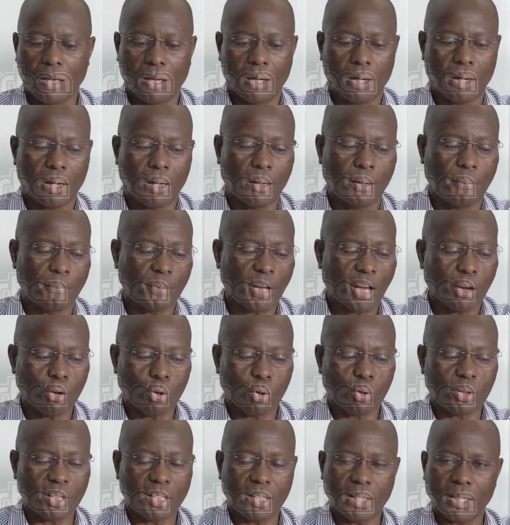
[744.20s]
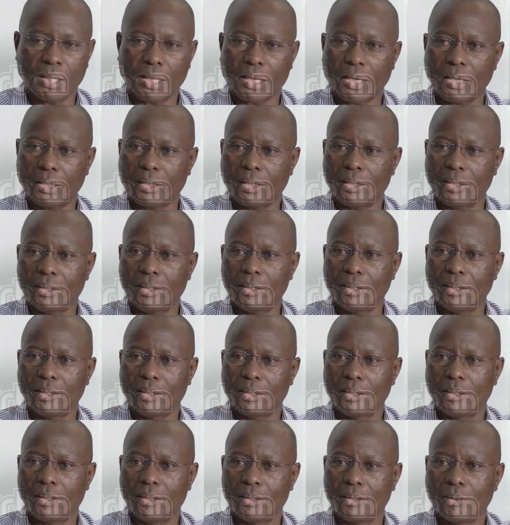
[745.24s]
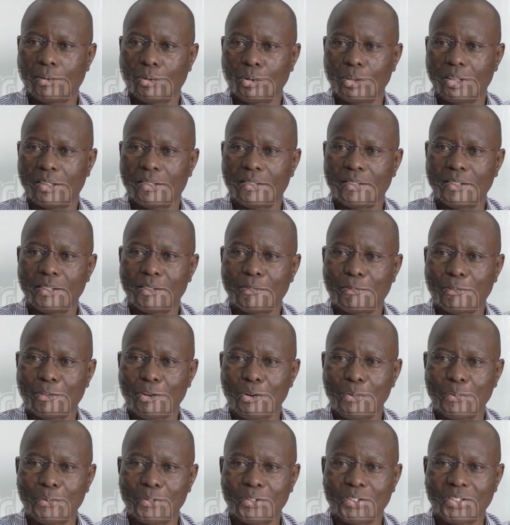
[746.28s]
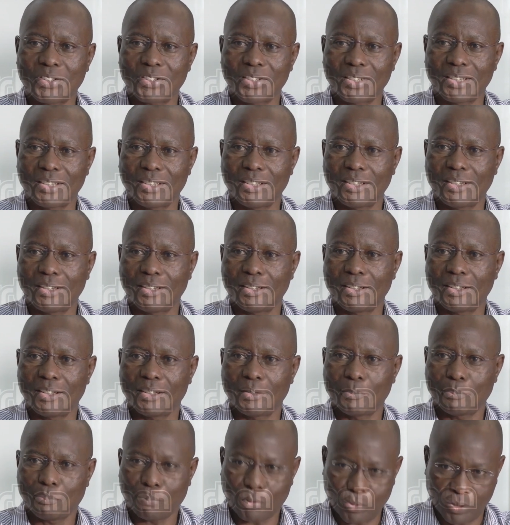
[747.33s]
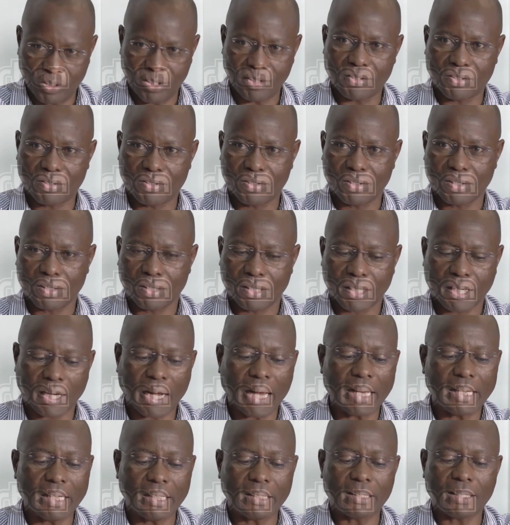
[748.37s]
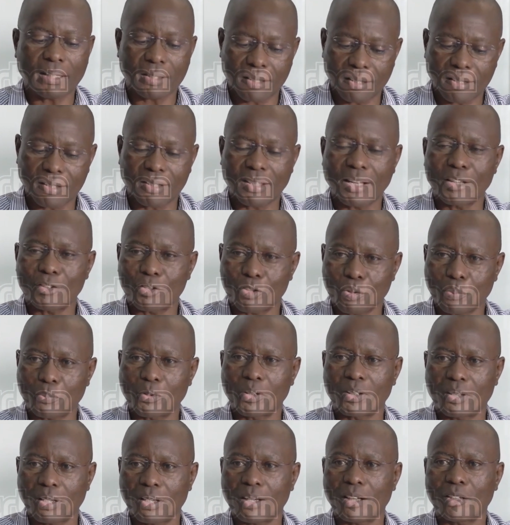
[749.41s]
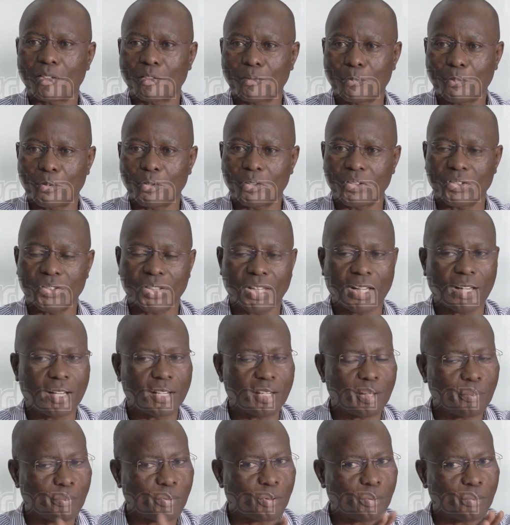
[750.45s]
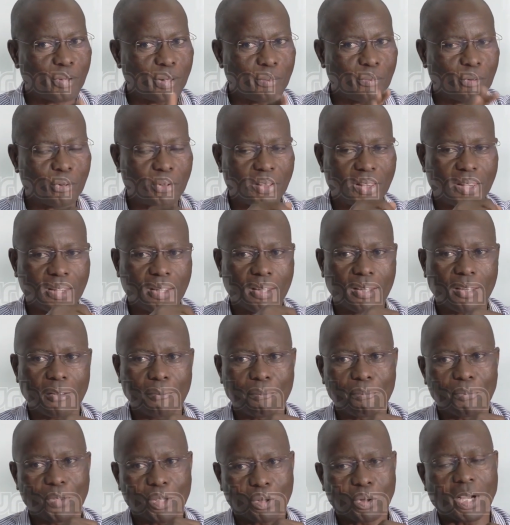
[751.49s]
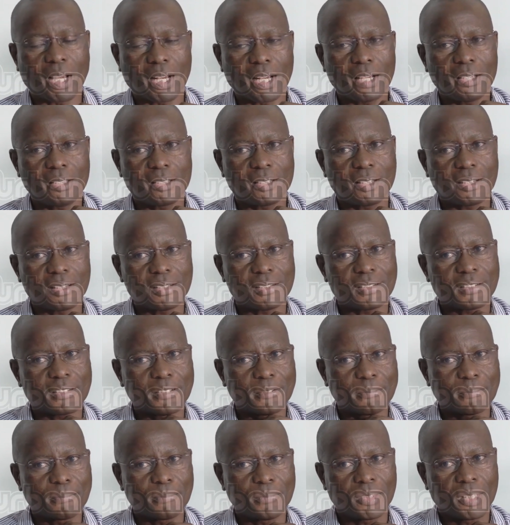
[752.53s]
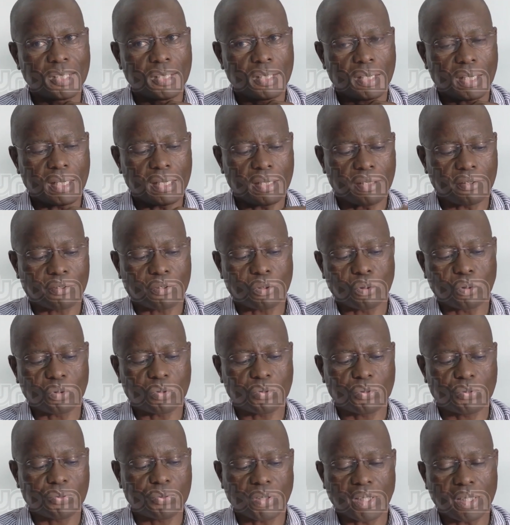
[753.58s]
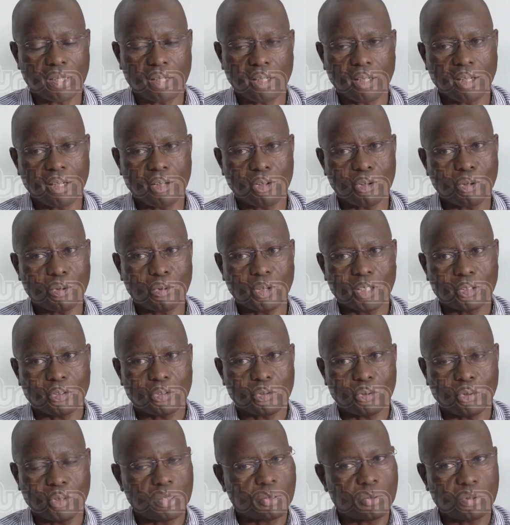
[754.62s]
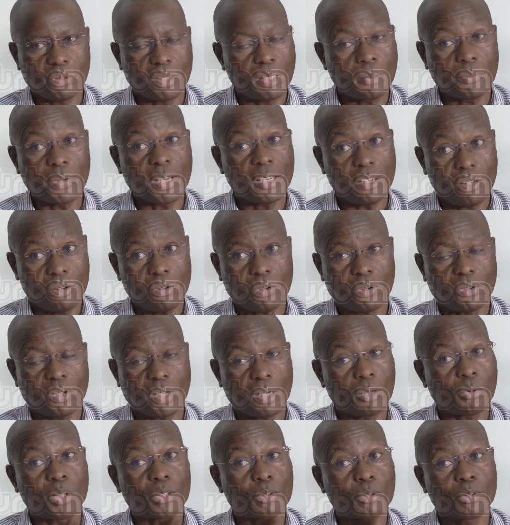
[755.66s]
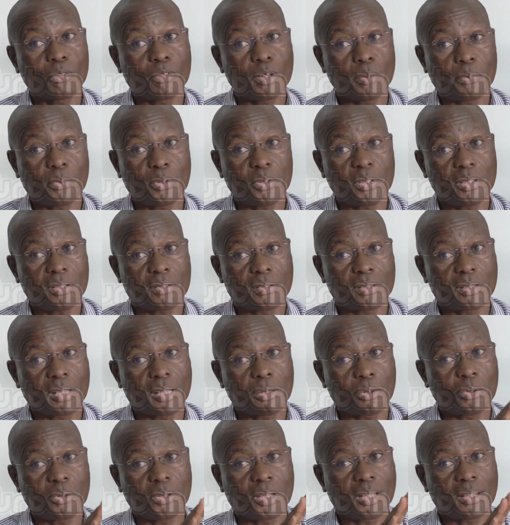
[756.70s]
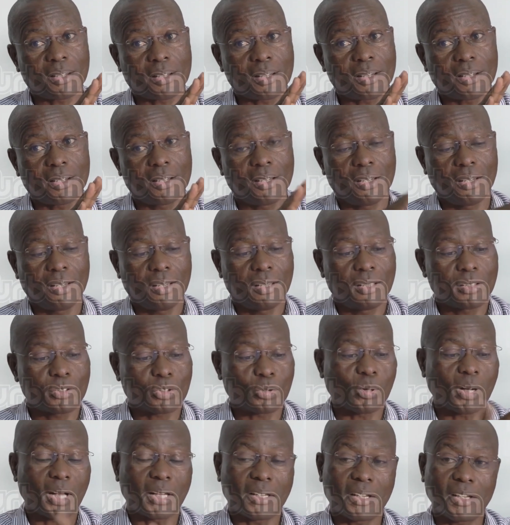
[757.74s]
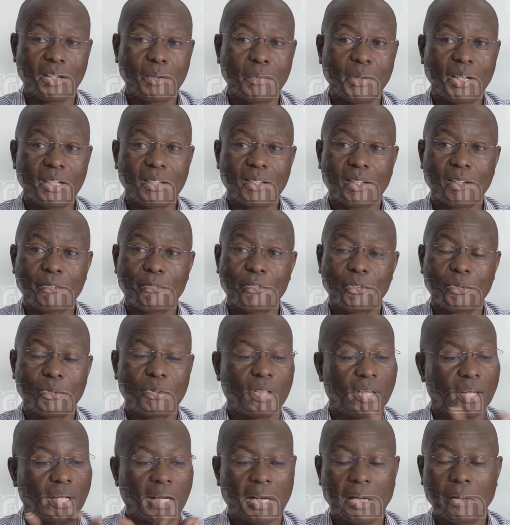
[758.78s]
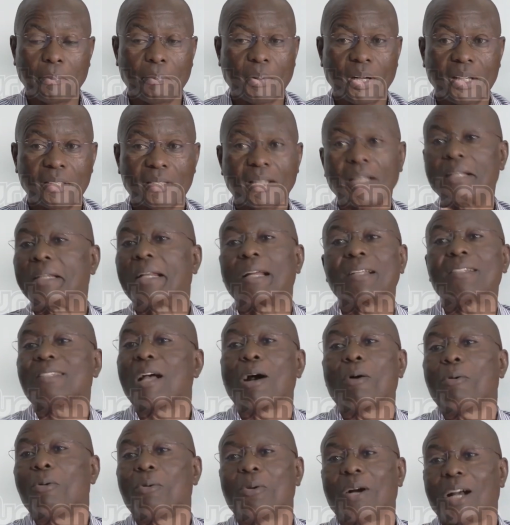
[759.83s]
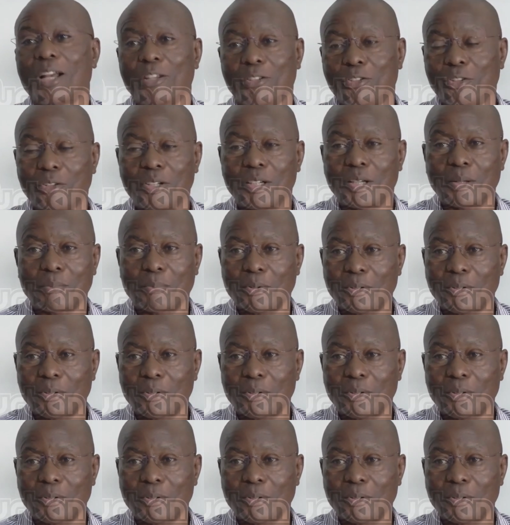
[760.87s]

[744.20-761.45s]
uh, I already indicated on the three forms, police, cadet, assistant, superintendent of police. I had a problem with the organizers, and they thought I didn't know what to do. I told them, I know, I want only police and no other. So I did my interview, I passed, and that's how I joined the